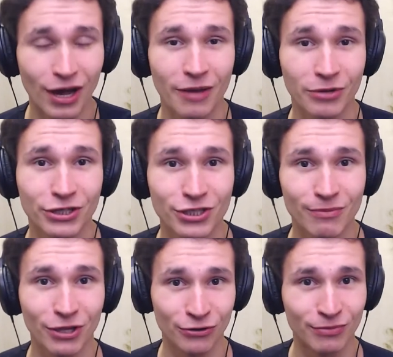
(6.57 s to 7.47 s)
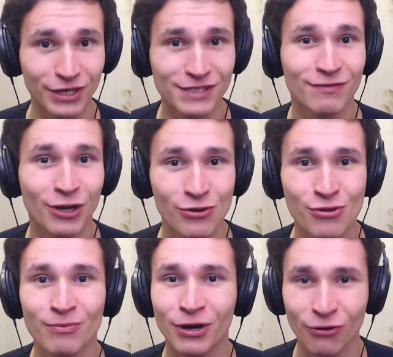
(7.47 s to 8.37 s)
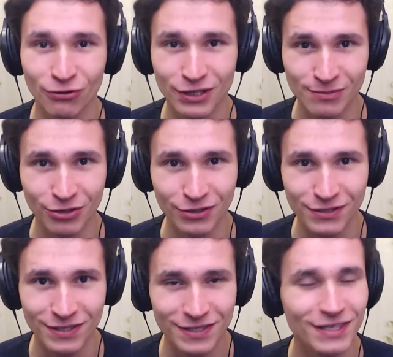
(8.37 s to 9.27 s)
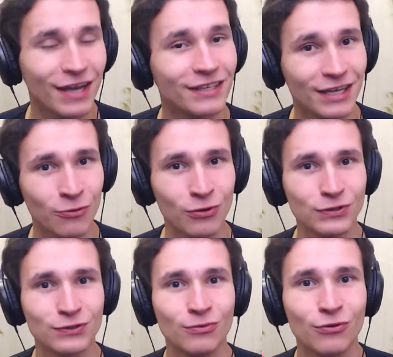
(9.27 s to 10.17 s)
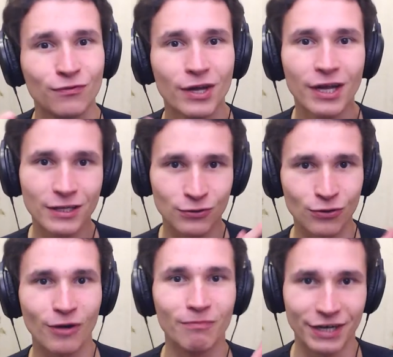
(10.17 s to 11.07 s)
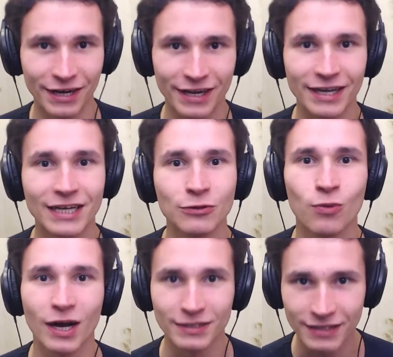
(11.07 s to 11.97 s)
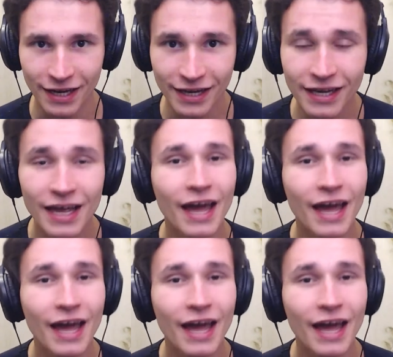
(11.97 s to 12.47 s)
I'm Russian man who brings value through my own experiences and I want to move to America in one day.